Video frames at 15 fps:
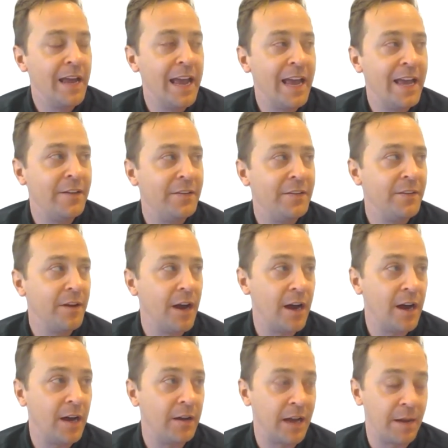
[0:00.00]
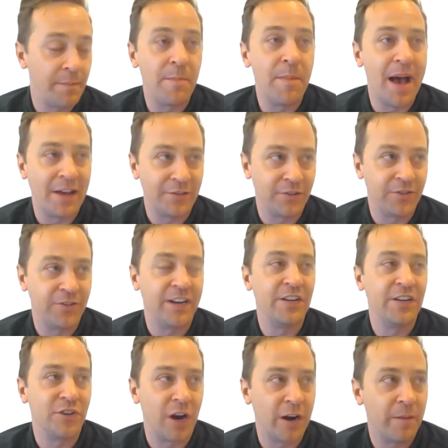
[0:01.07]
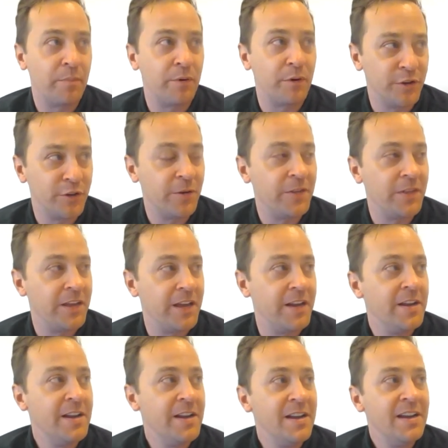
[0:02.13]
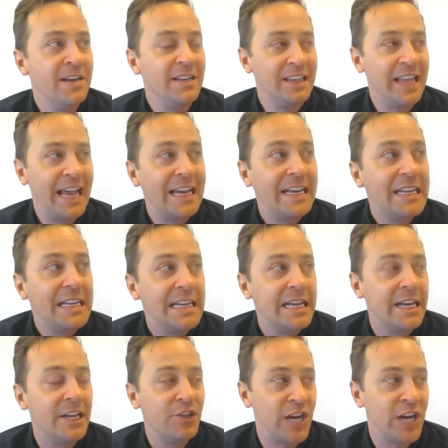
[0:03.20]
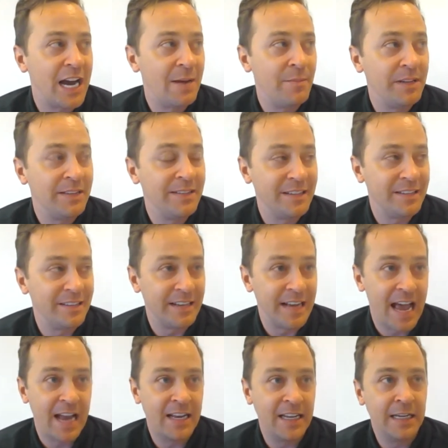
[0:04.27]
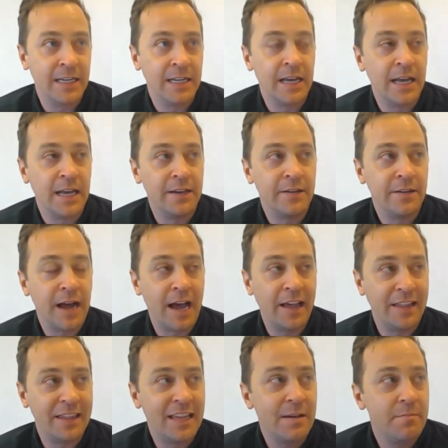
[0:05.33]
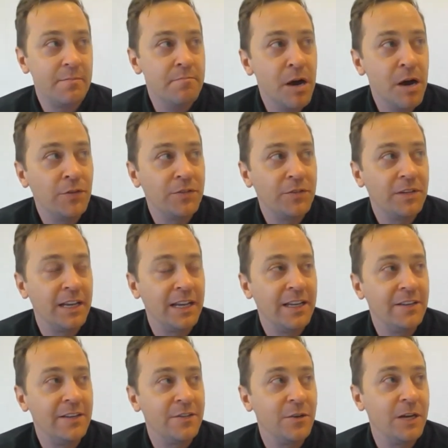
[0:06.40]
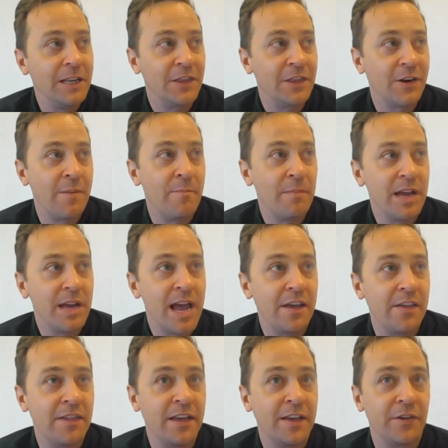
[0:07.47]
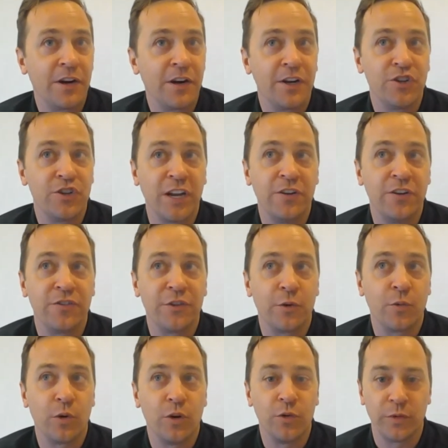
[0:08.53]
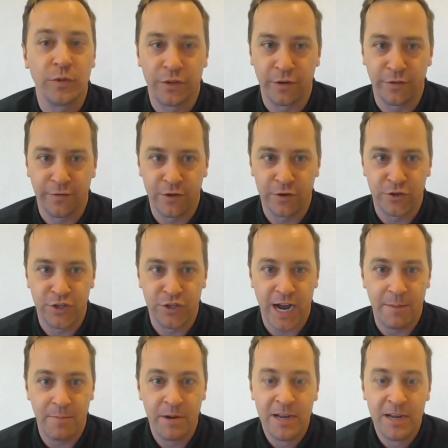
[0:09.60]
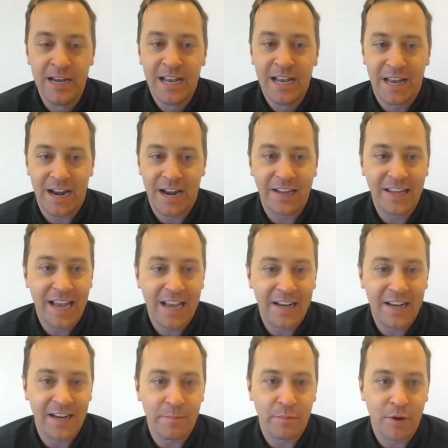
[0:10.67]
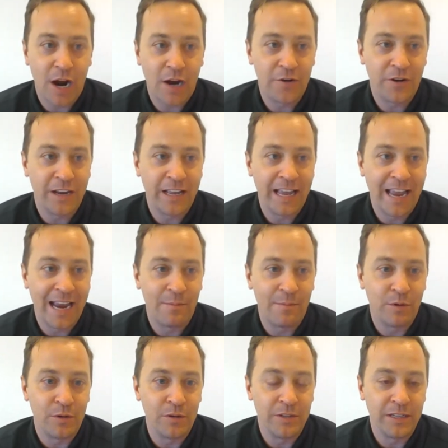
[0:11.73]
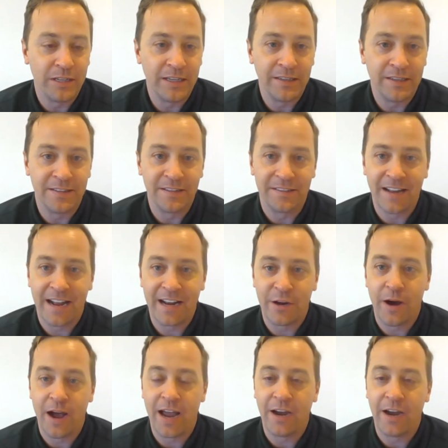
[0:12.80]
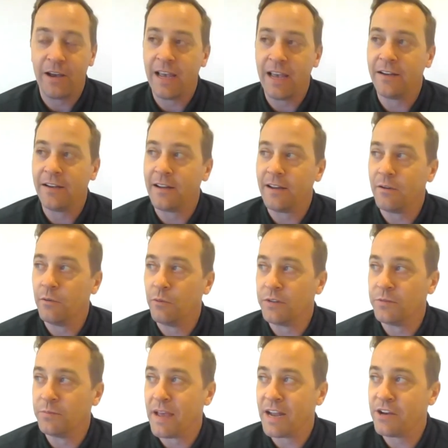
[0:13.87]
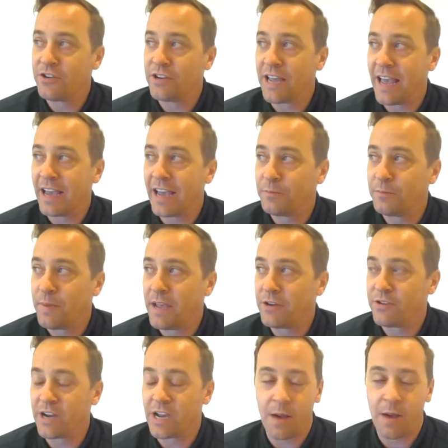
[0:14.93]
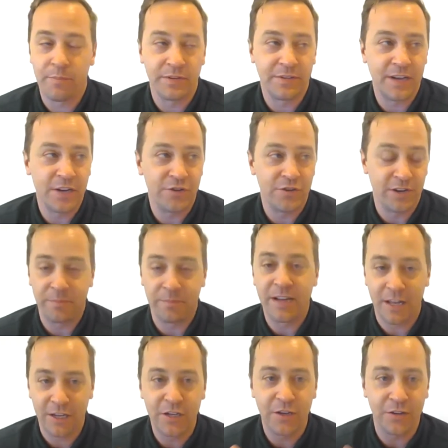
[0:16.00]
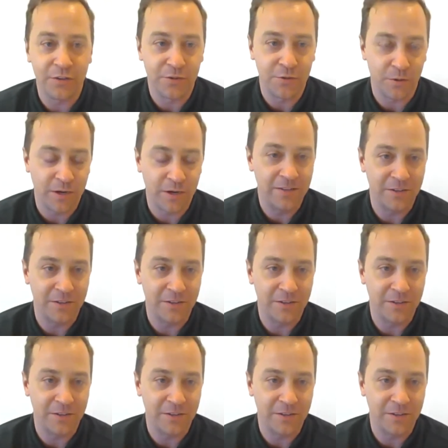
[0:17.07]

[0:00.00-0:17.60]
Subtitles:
and got my master's in HR at Purdue, and then landed a job in Cincinnati. And I think most kids who get their MBA think they're going to change their world with their first job. And I landed at Procter & Gamble in Cincinnati, Ohio, and was managing expatriate compensation. I'm telling you the story